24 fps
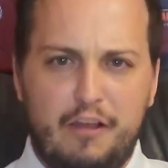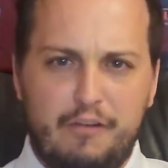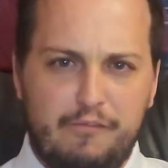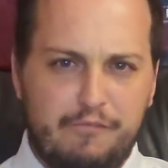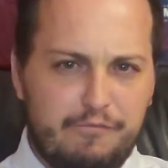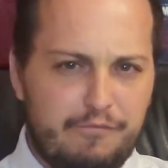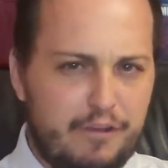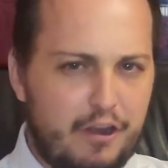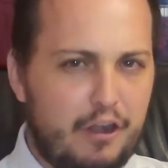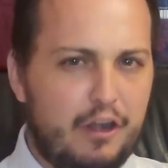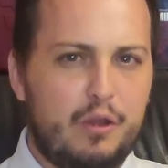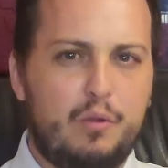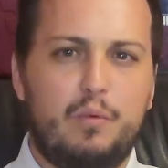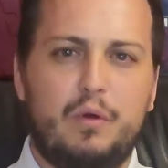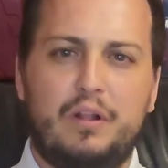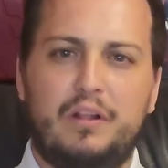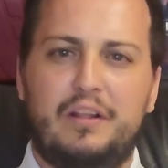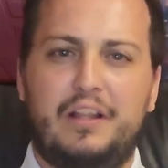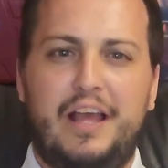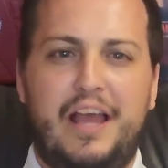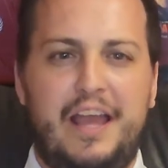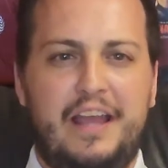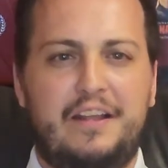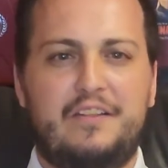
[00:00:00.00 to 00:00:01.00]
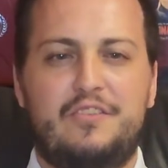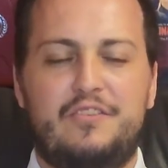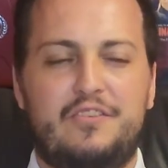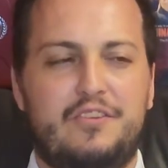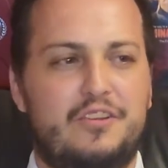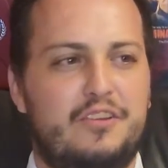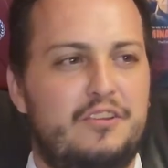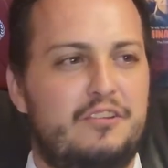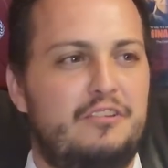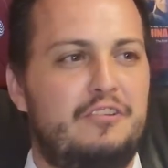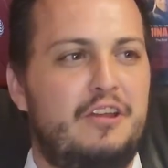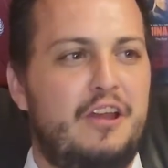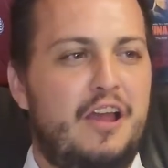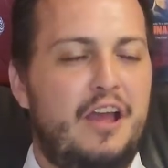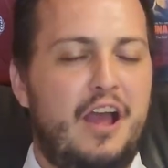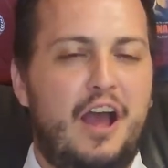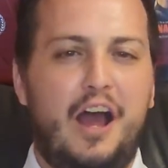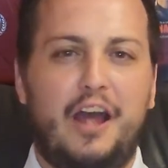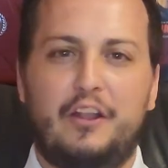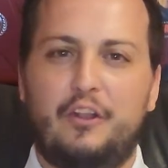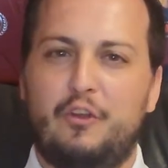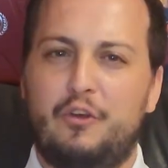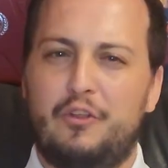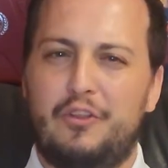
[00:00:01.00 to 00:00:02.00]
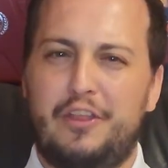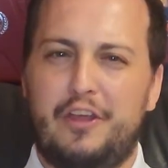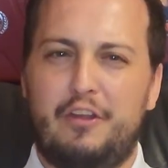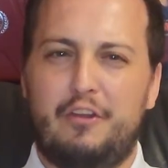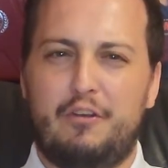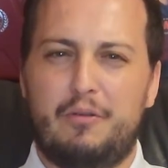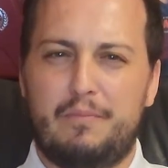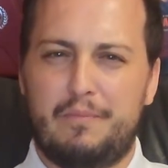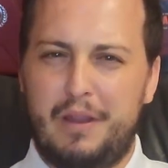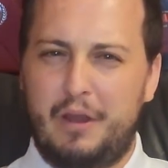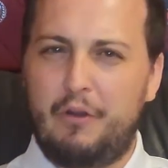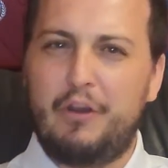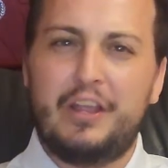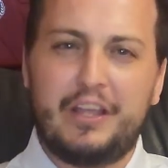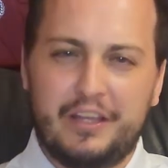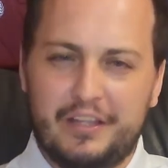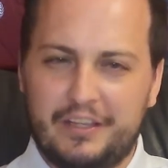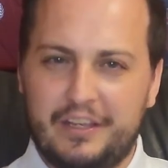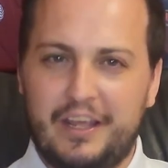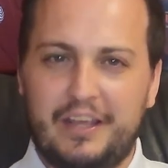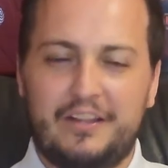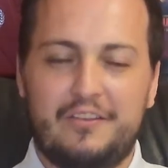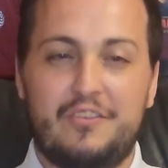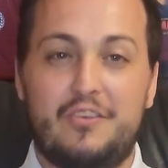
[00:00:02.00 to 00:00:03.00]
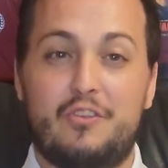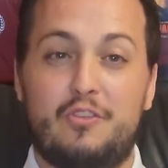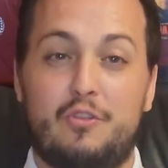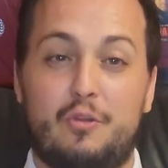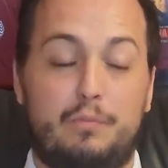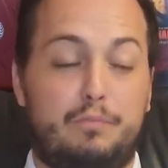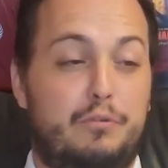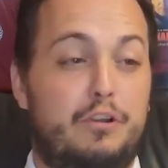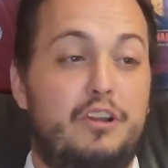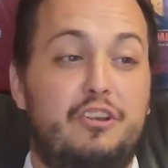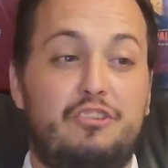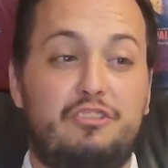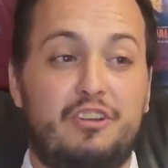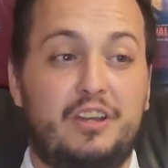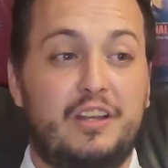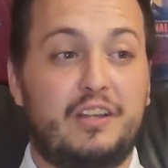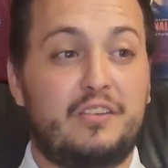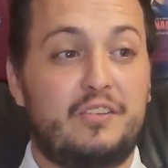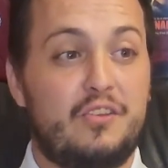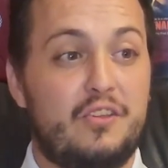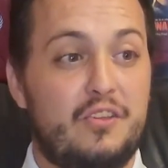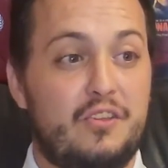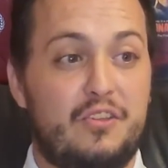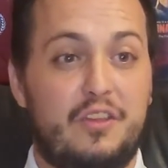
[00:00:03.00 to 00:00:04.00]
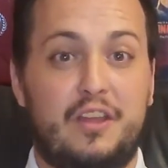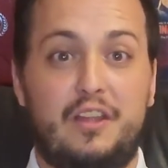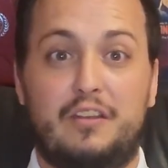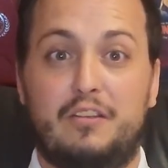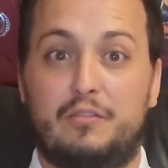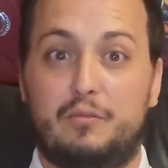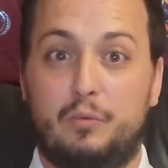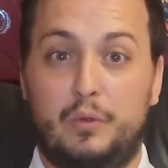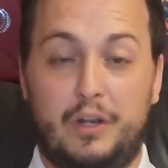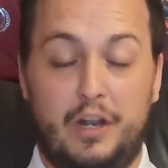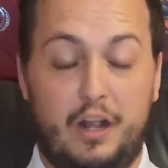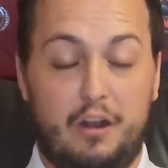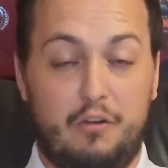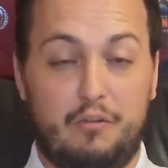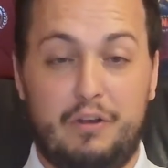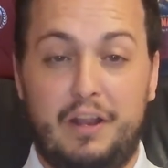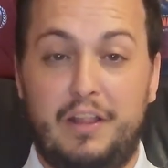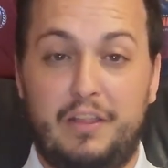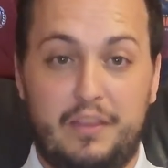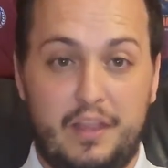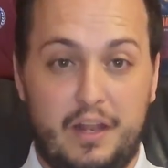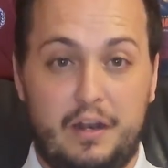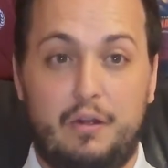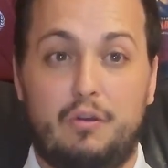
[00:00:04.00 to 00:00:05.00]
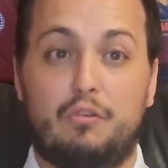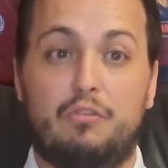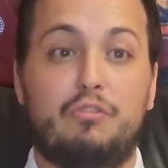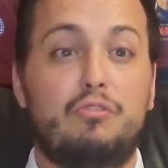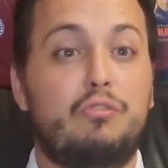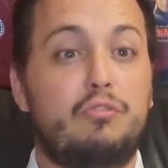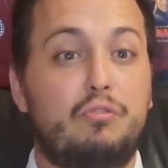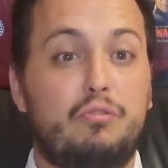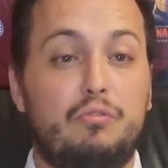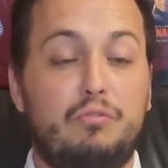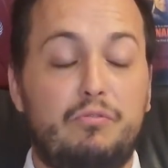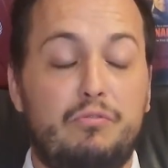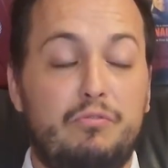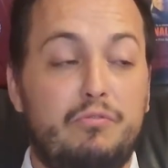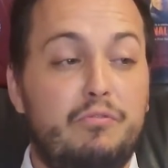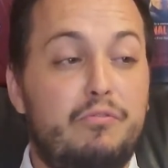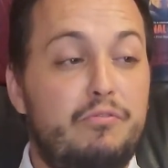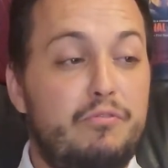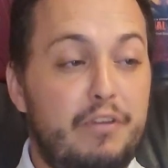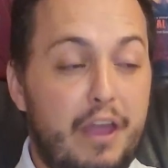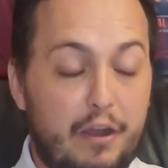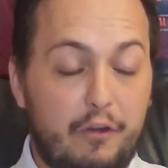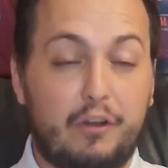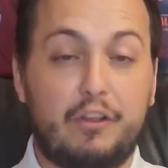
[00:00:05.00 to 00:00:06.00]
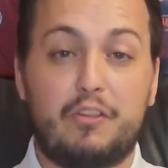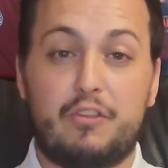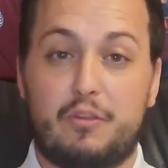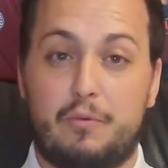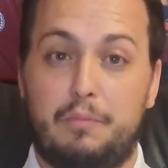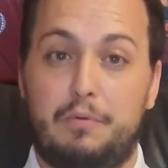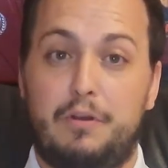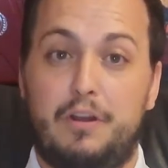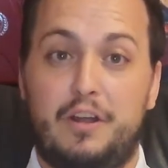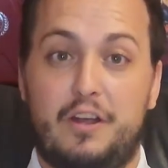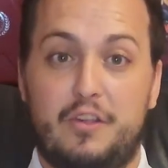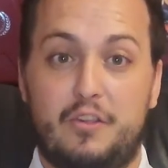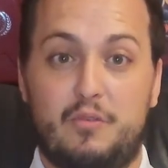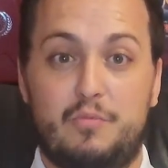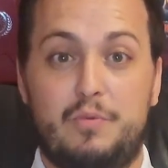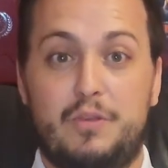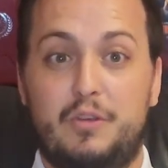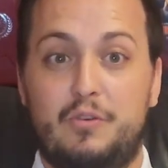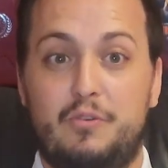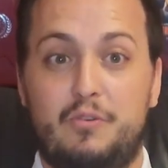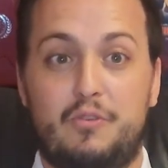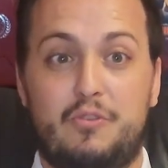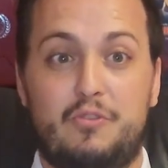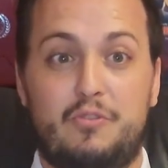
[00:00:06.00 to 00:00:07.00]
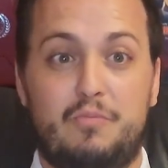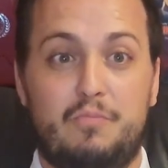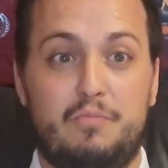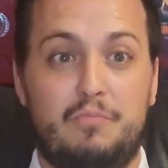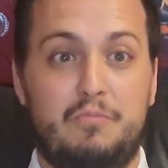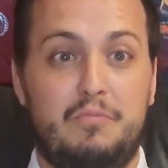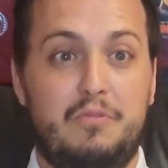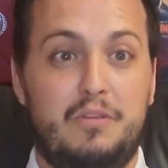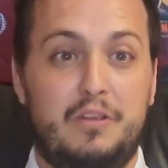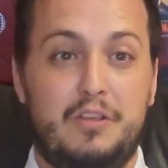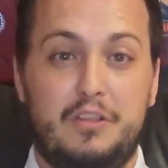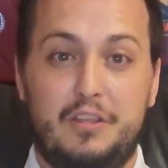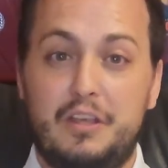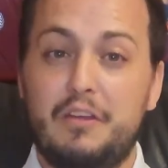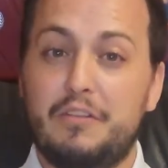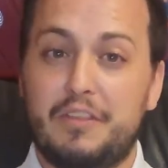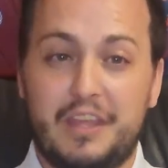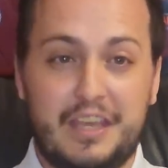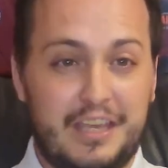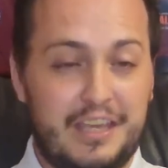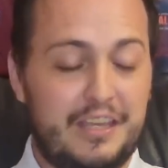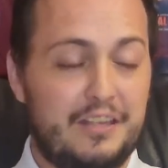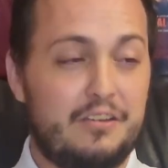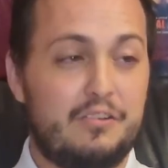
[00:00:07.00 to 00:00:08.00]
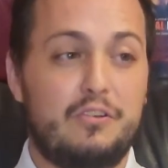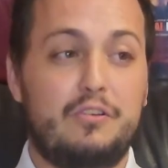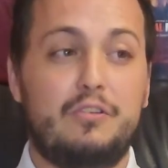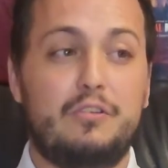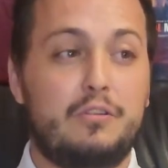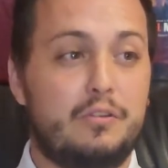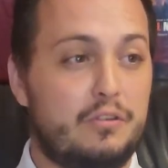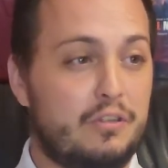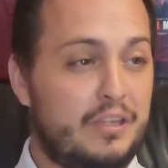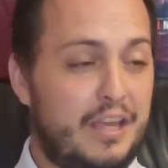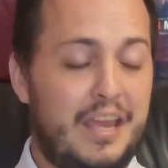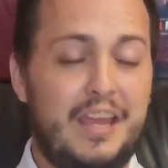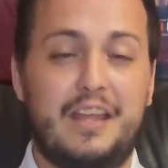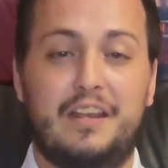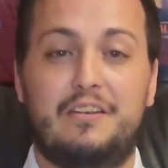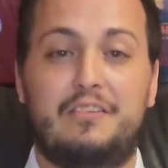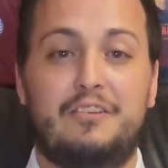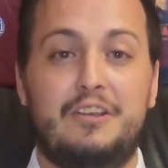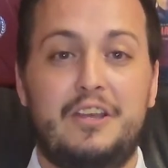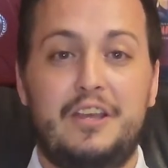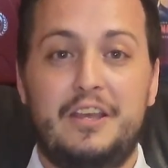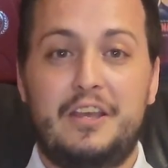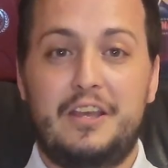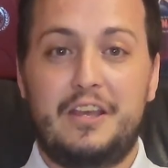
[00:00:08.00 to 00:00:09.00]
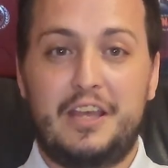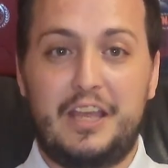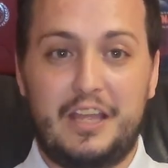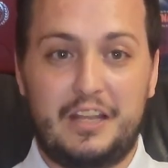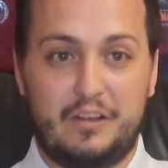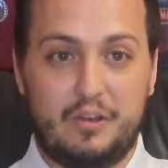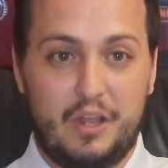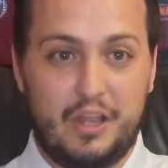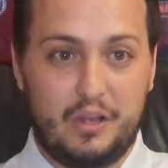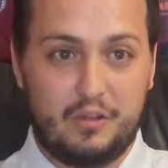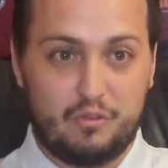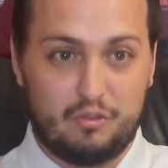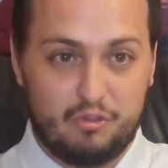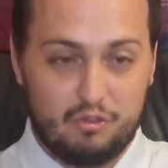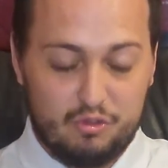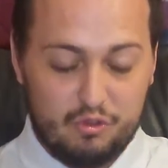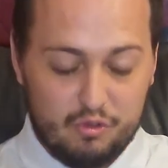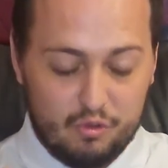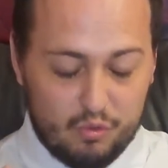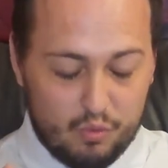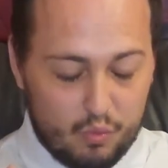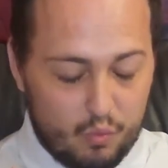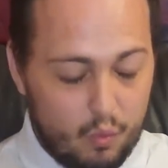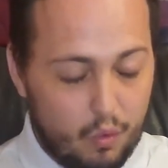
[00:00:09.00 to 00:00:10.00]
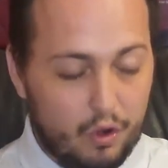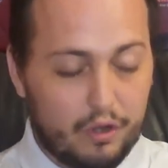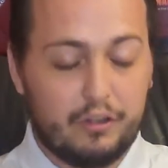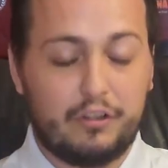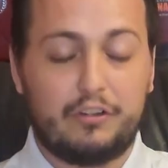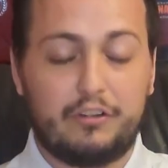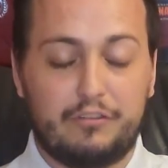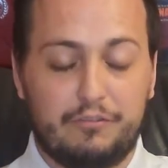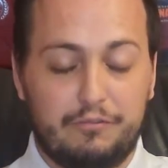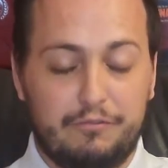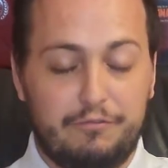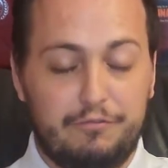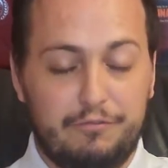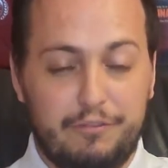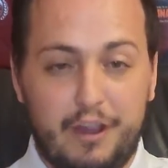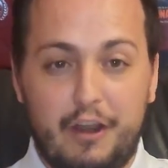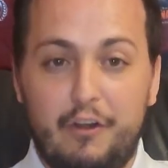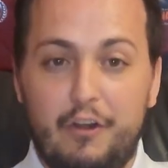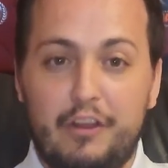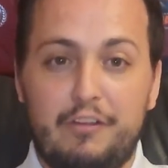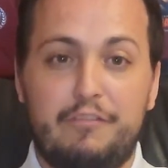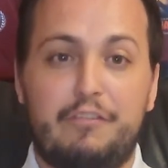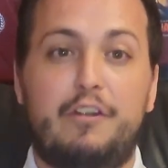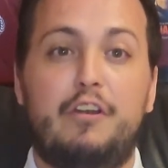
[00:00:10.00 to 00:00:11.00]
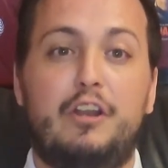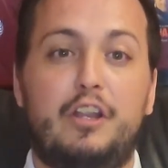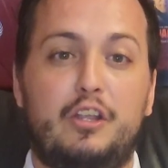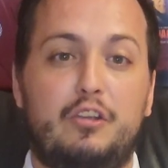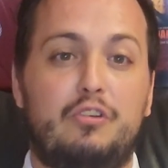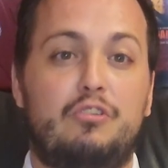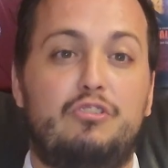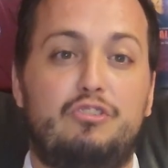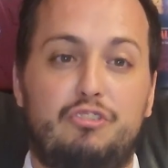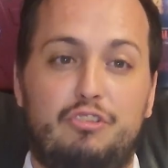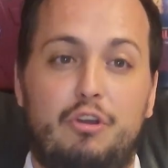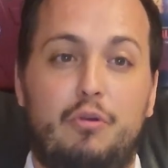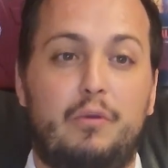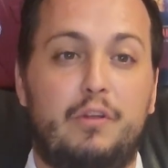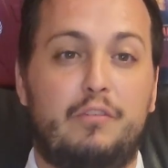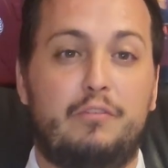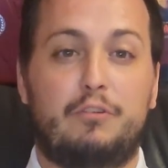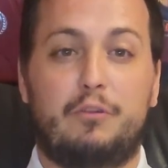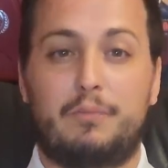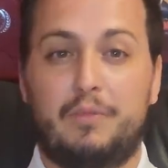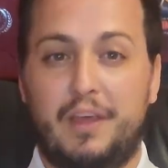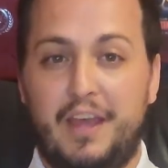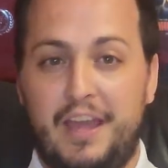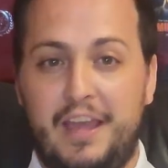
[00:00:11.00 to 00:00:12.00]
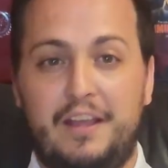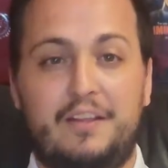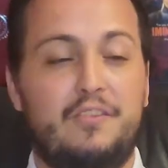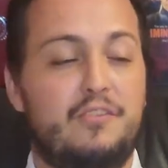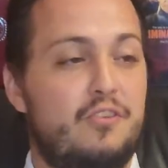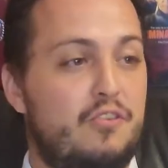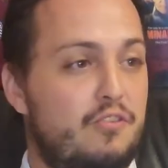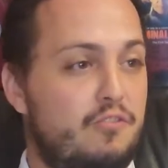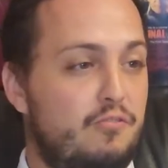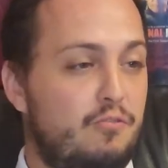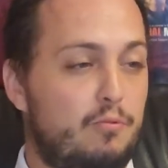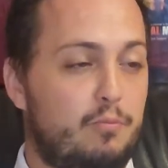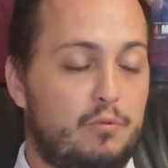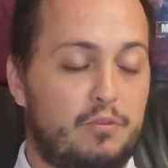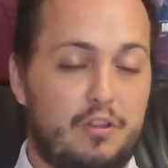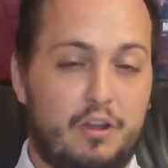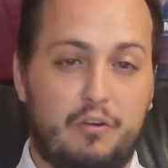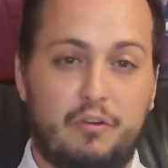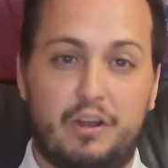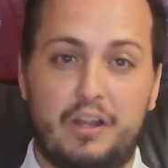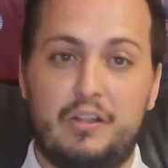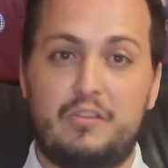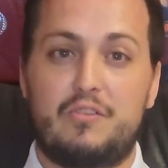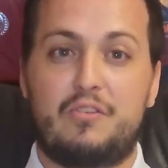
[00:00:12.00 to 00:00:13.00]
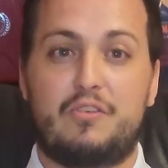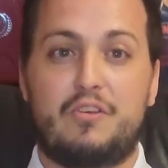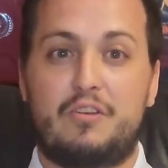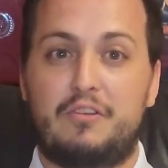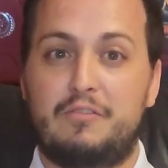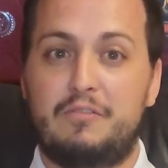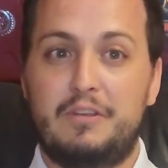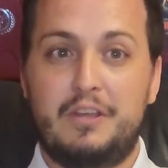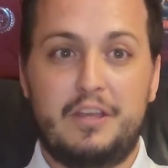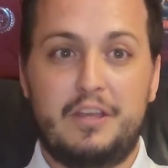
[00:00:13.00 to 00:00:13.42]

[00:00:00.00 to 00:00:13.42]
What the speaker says: very well acted. I know they're American actors, not British actors, and when I read that I was very surprised because, yeah, they hit it on the head. What a very, very good showing from the actors, from the director,